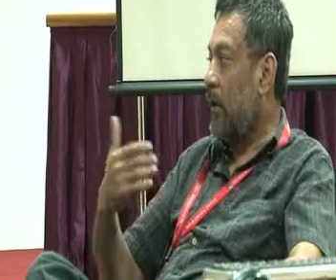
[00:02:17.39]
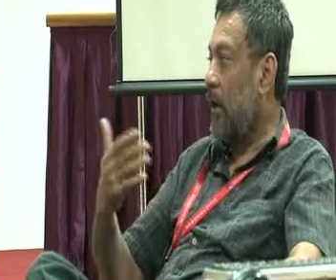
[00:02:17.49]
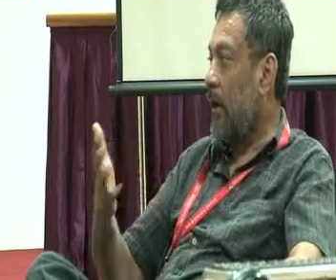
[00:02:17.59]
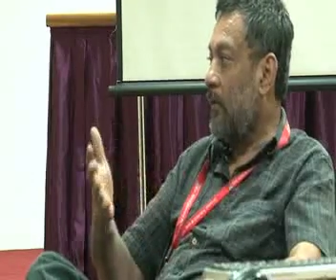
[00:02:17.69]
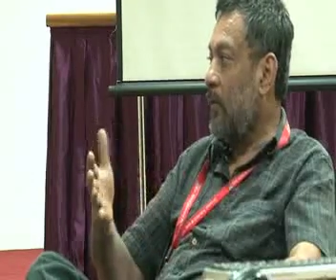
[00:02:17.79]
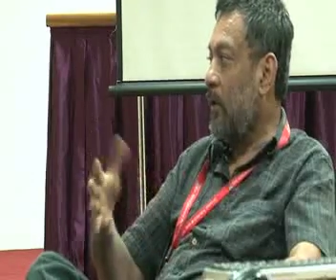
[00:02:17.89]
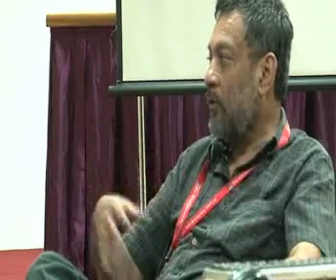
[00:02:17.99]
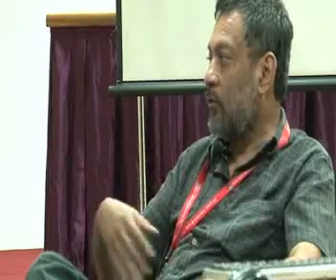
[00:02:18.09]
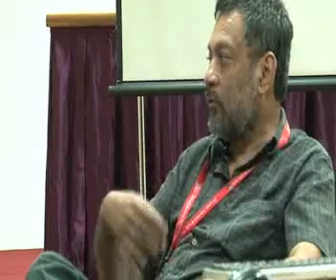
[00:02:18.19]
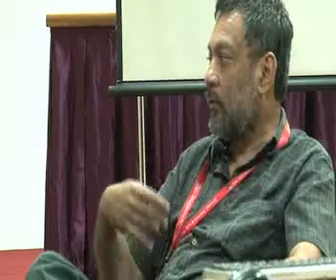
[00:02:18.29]
led me
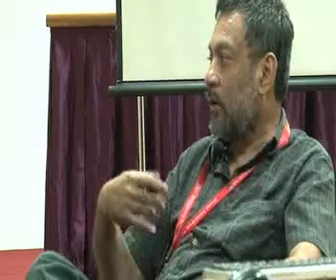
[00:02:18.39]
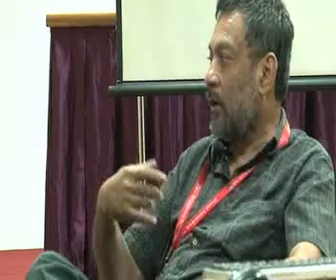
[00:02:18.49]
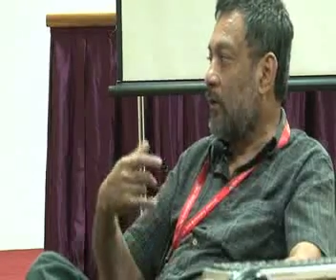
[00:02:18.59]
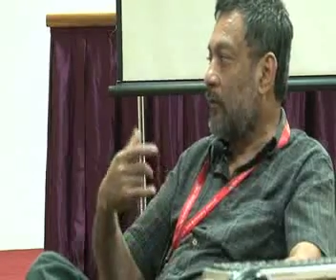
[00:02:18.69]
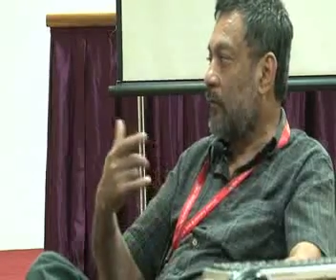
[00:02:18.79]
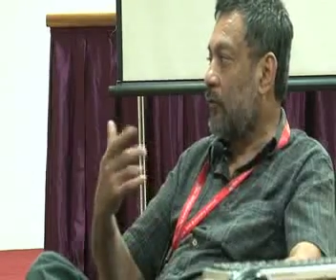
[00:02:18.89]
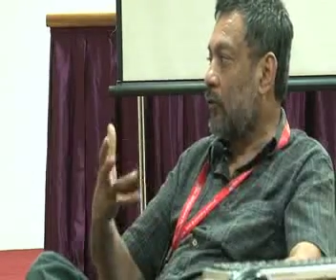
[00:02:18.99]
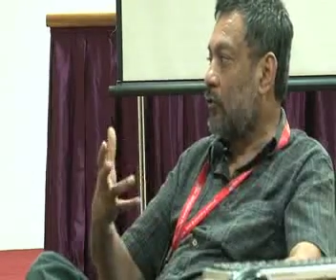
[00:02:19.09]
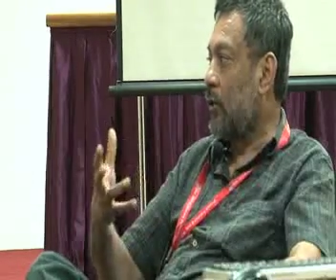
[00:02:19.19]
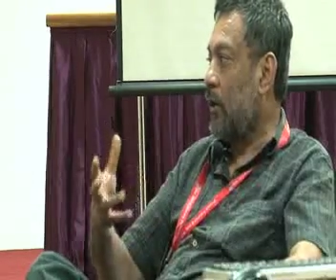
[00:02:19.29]
into a kind of
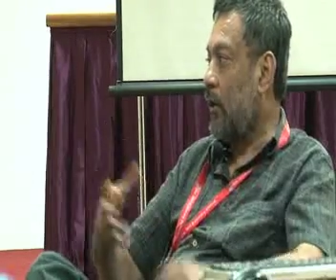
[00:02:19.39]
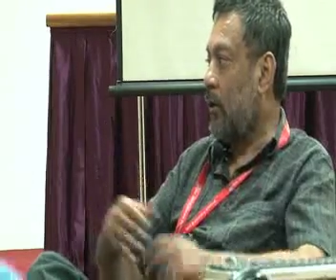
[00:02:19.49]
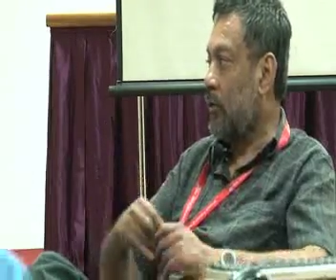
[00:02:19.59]
socially